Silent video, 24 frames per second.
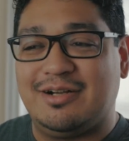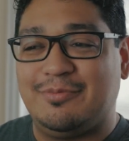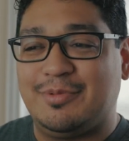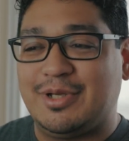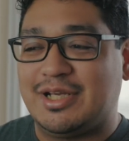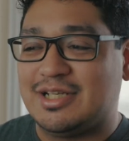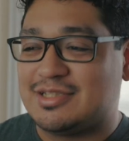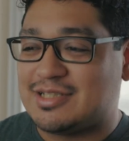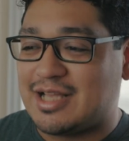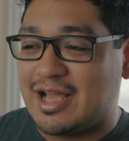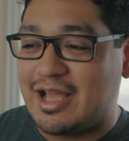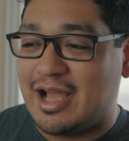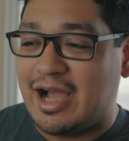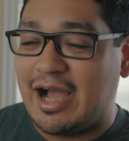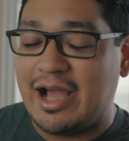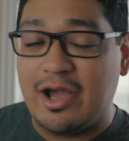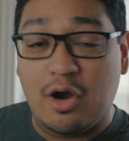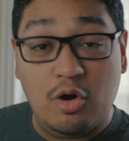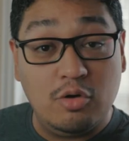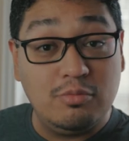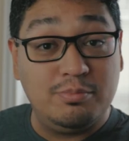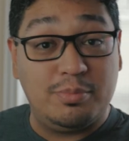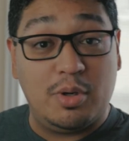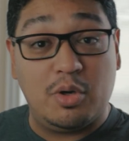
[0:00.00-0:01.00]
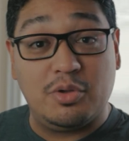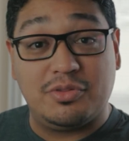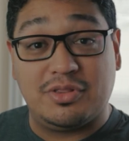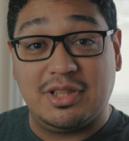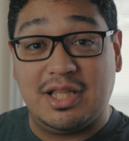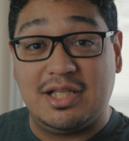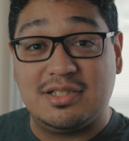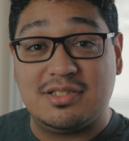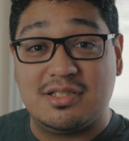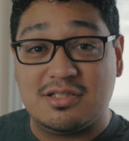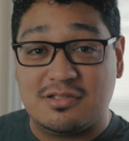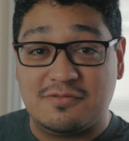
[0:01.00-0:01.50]
because I own
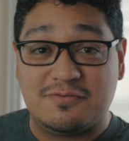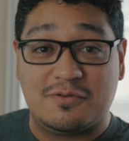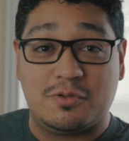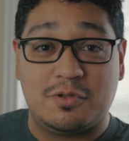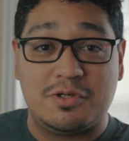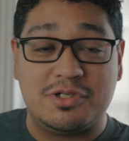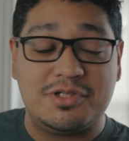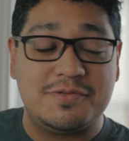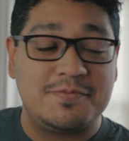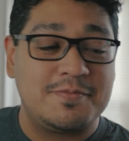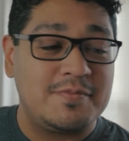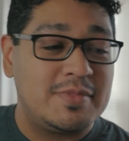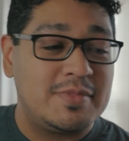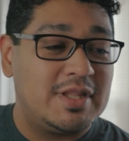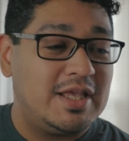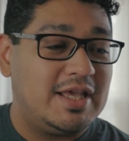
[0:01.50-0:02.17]
both lenses, of course,